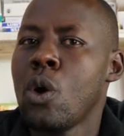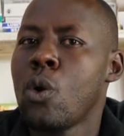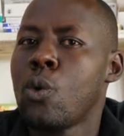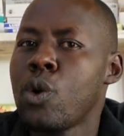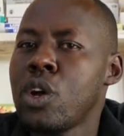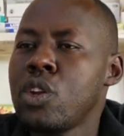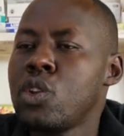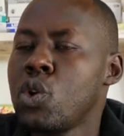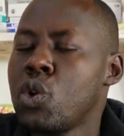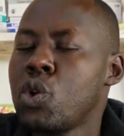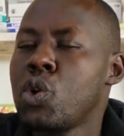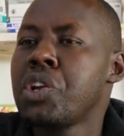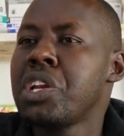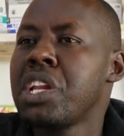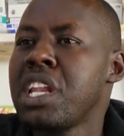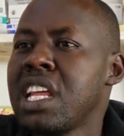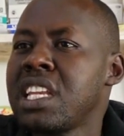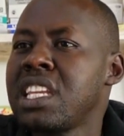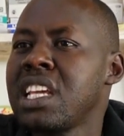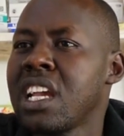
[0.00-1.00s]
When you're
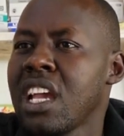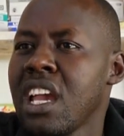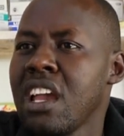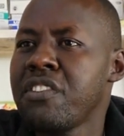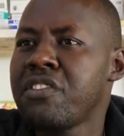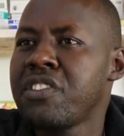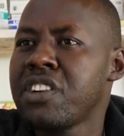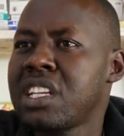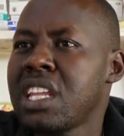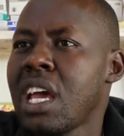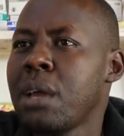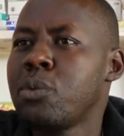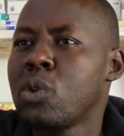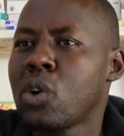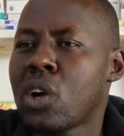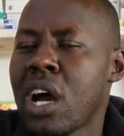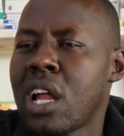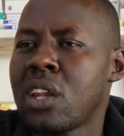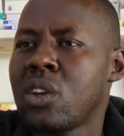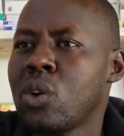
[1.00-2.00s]
urinating every time you
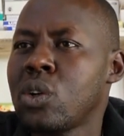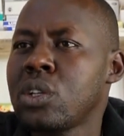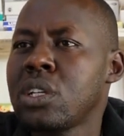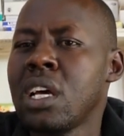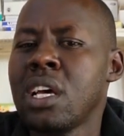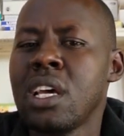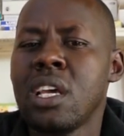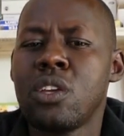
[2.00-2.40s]
cannot,